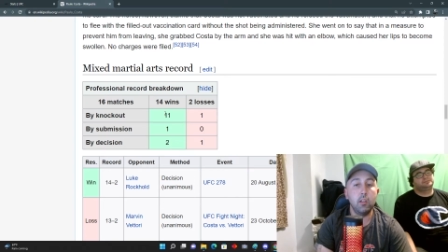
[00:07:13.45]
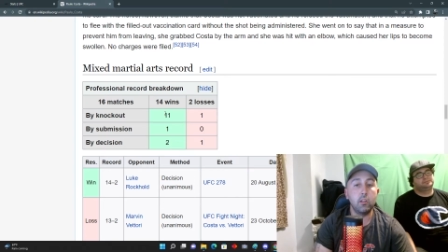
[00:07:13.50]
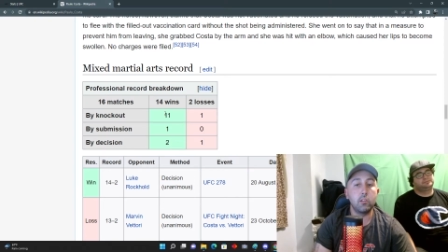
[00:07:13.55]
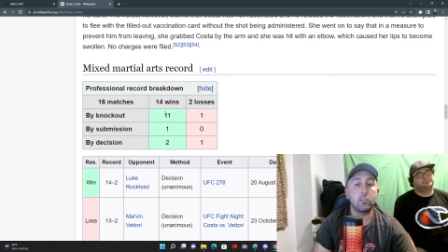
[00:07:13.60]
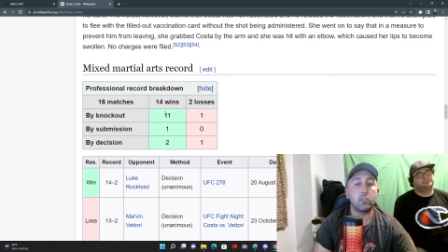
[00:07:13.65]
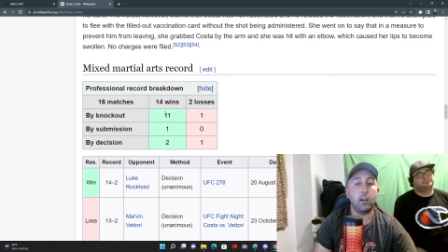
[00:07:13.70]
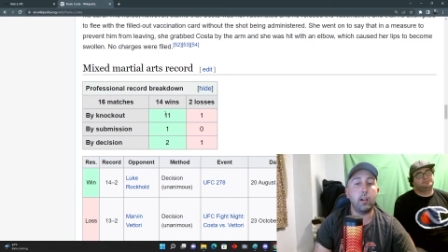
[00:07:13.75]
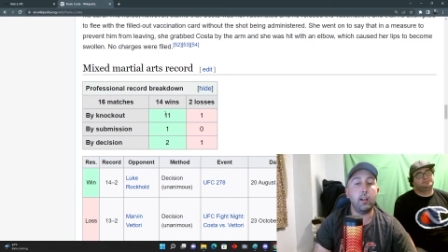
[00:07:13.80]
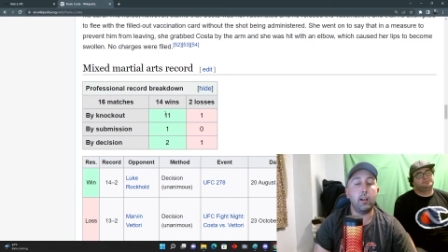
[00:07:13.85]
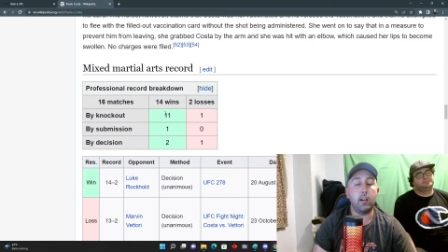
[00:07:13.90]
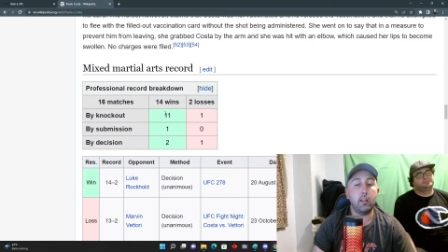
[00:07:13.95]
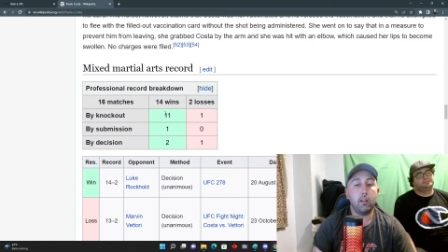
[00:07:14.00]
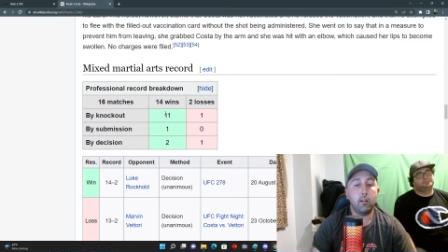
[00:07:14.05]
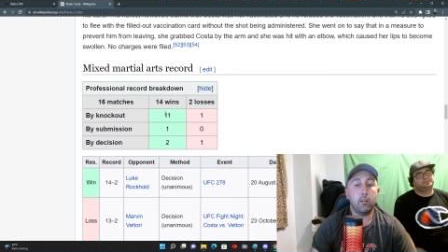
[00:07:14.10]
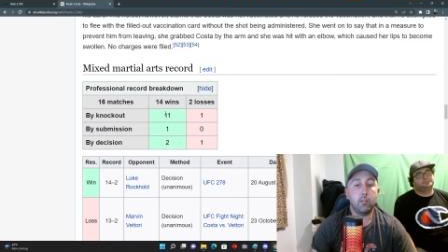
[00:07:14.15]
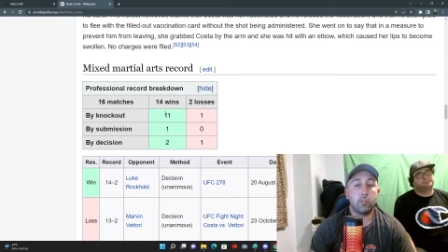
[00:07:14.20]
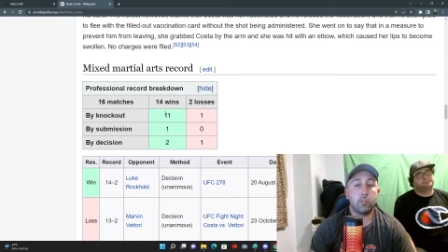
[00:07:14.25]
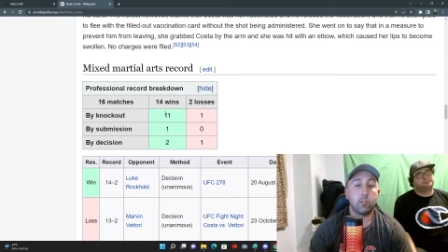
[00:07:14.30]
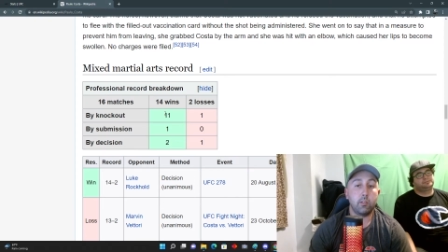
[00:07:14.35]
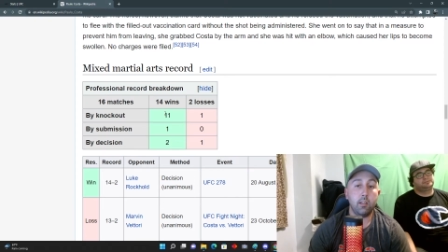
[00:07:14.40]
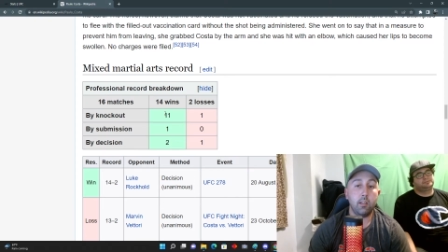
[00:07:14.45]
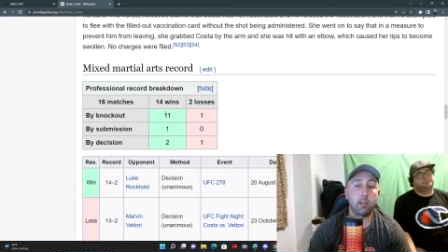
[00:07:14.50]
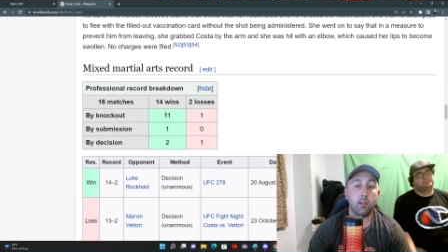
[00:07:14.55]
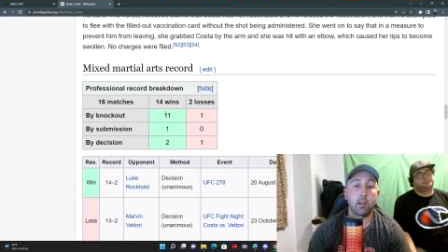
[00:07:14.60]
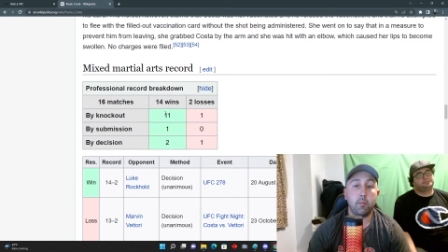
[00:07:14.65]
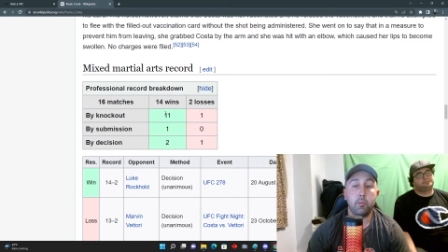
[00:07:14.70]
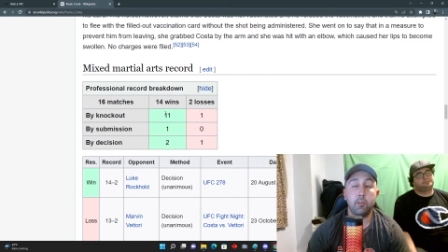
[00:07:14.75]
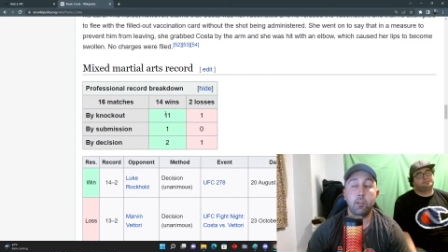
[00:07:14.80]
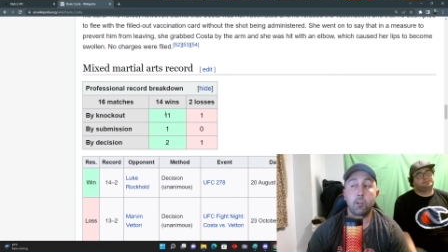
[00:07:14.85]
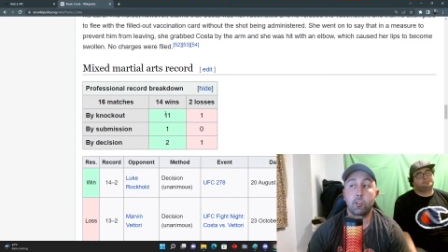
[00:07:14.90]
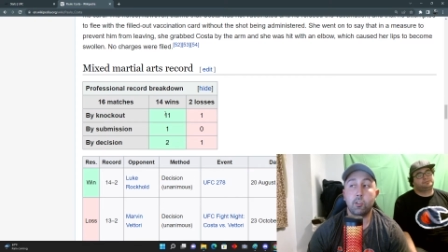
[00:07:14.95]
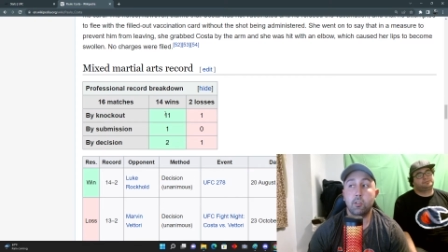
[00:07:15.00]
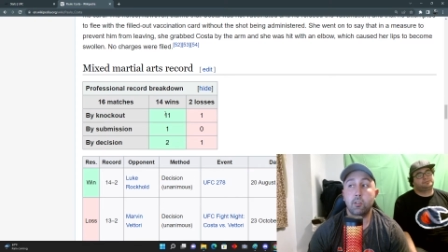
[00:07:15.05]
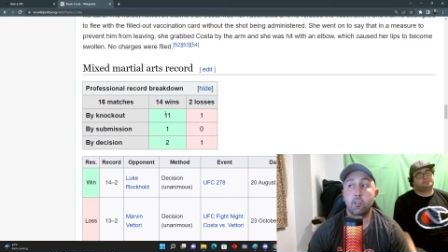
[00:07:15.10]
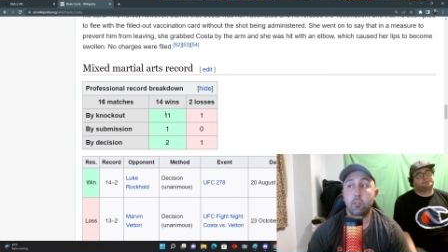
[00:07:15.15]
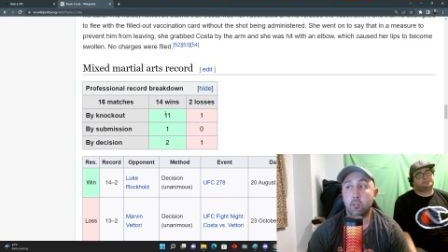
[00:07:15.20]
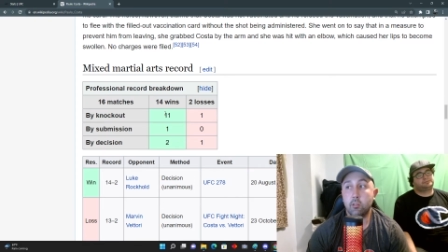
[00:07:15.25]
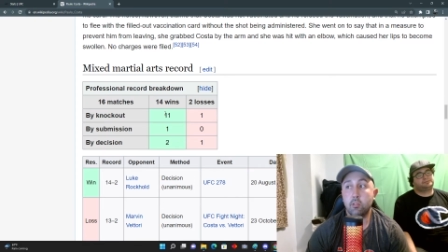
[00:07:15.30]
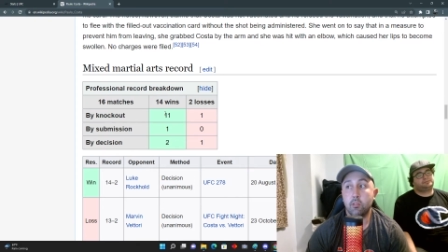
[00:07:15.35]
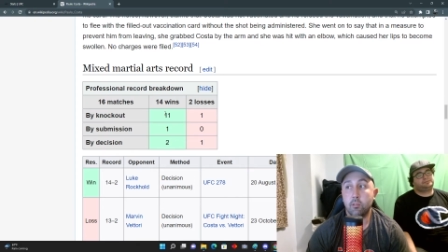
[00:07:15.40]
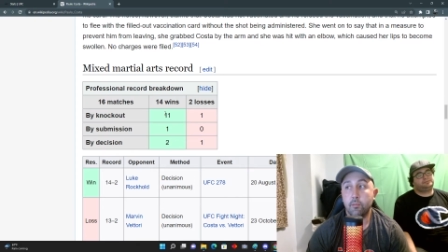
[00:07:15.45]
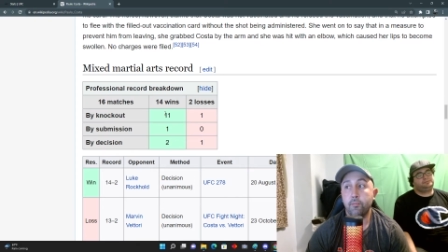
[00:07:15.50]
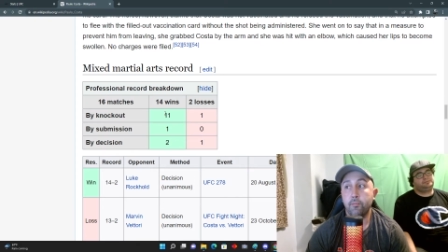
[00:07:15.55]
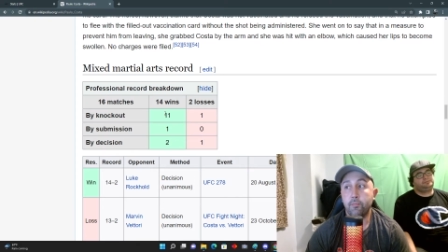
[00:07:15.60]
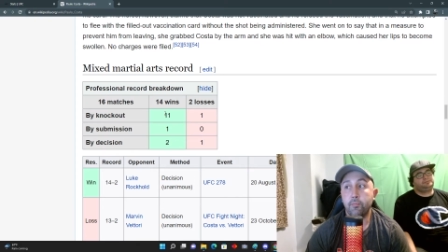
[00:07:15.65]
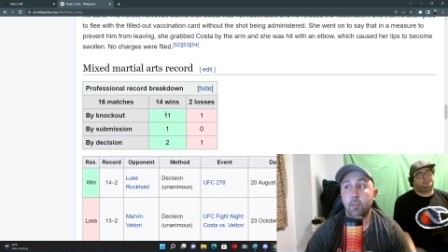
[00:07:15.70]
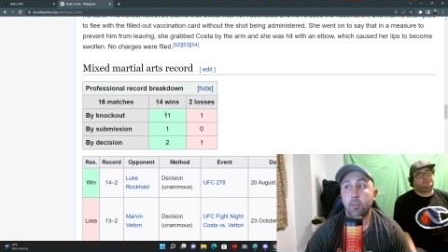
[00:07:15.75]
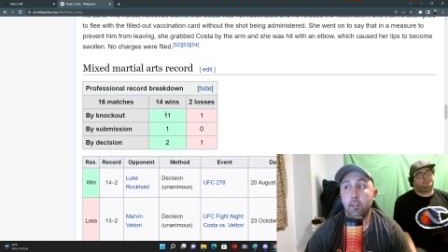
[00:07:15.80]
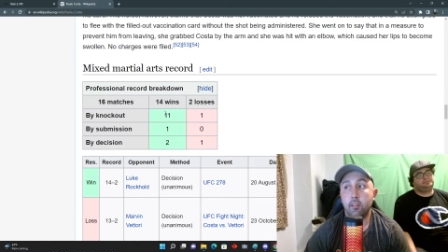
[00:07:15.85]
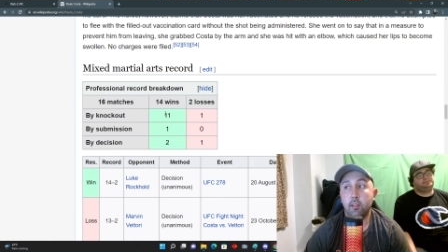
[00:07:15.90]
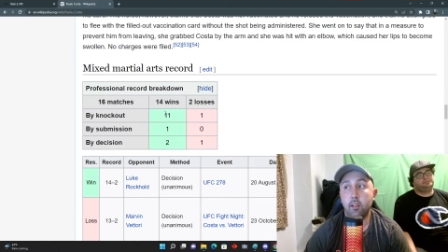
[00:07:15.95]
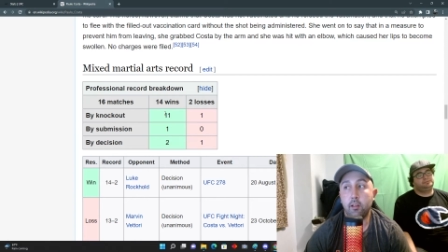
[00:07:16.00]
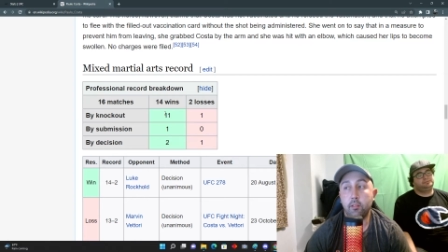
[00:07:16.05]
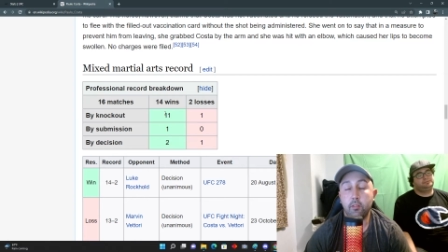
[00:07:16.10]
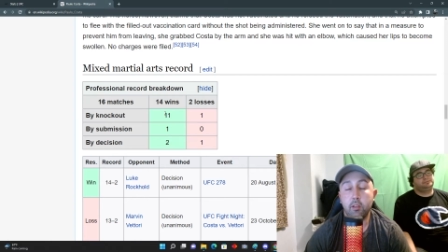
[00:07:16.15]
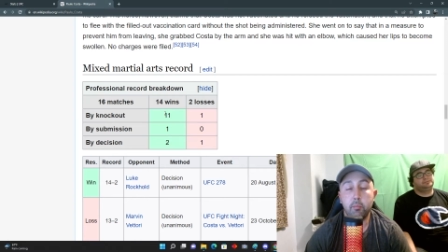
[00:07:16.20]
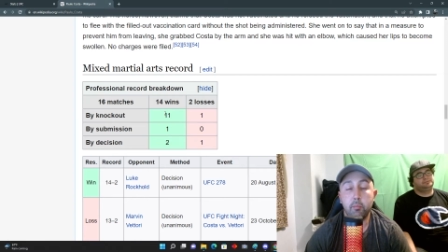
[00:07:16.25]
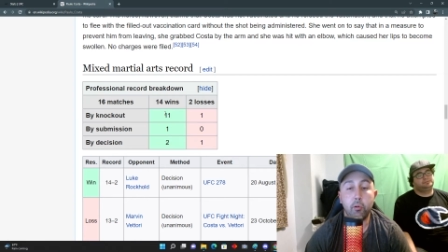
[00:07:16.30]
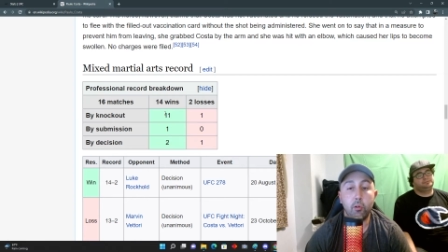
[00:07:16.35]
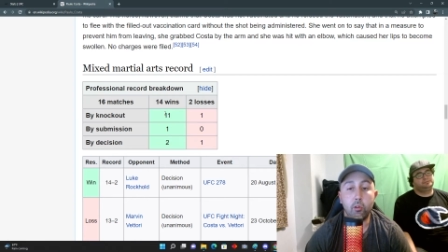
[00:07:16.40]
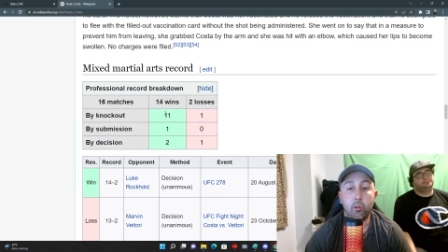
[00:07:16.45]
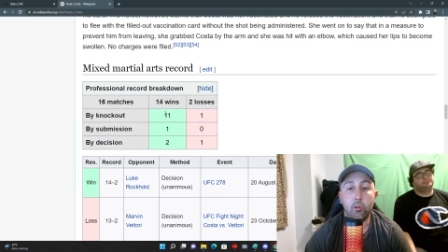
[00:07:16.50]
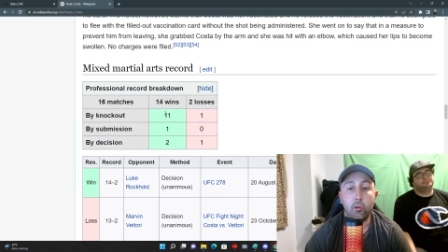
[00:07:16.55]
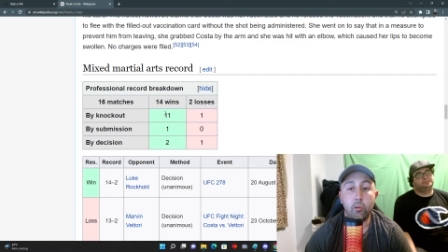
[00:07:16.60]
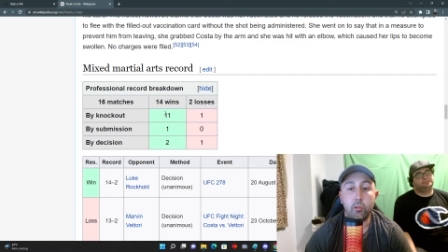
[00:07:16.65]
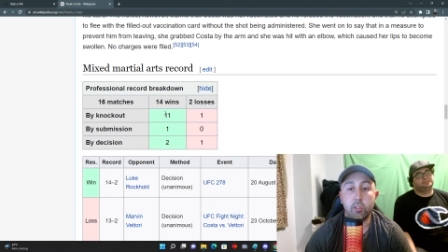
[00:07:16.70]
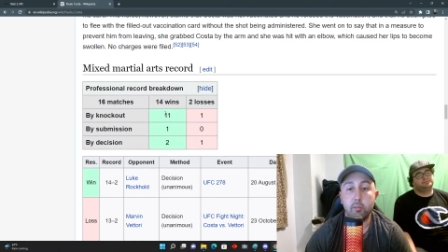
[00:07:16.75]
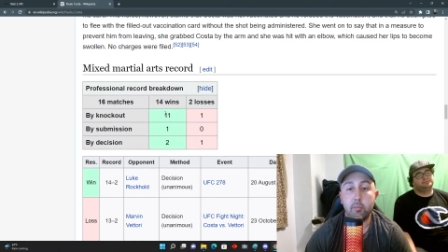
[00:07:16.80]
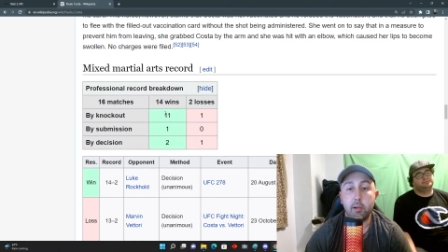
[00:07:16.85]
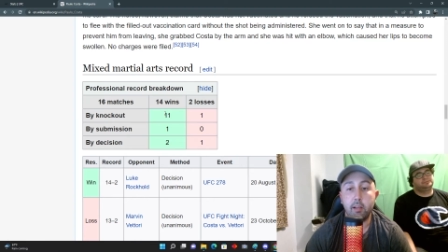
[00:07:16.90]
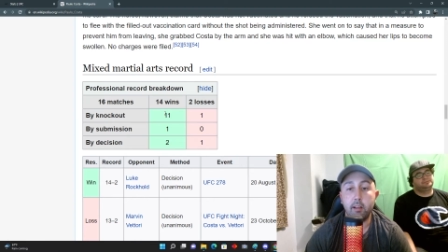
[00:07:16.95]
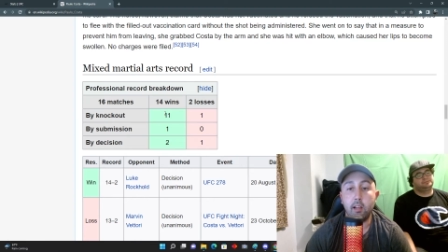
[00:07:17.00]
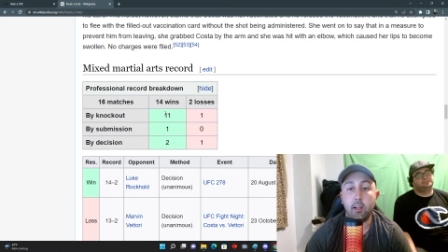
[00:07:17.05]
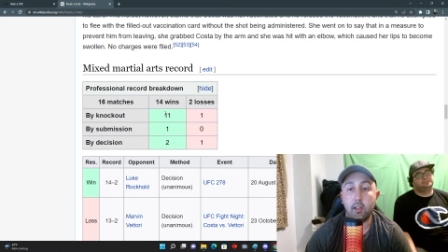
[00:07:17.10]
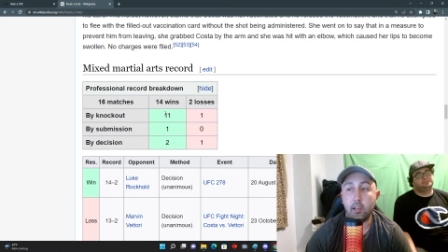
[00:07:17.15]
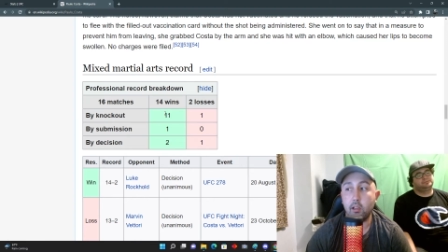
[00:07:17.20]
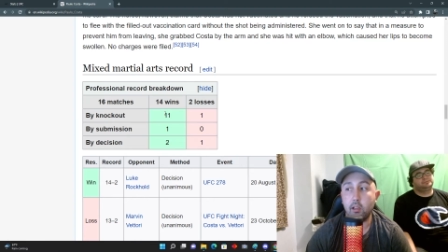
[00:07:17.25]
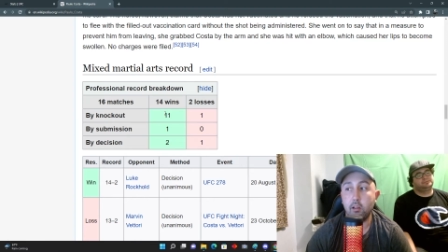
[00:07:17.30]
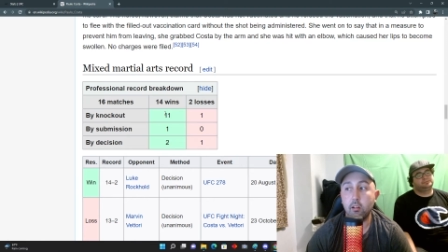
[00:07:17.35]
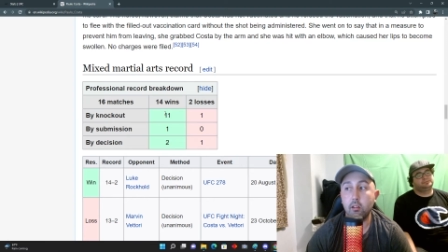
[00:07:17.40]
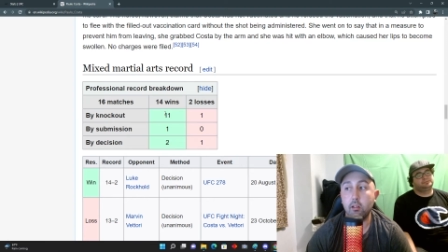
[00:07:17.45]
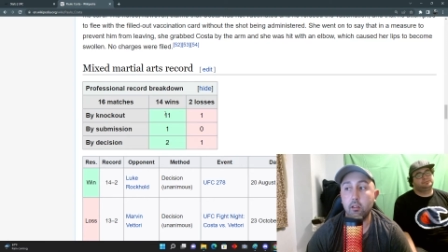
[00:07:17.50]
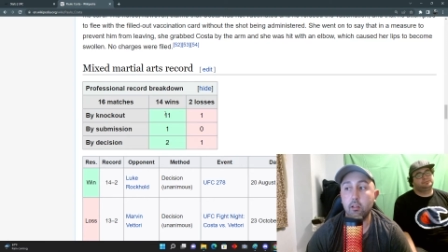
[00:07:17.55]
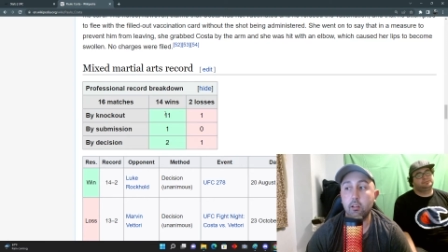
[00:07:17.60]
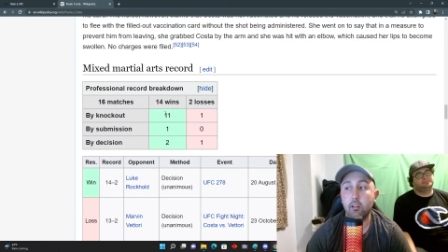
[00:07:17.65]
So our prediction is definitely Paulo Costa by knockout.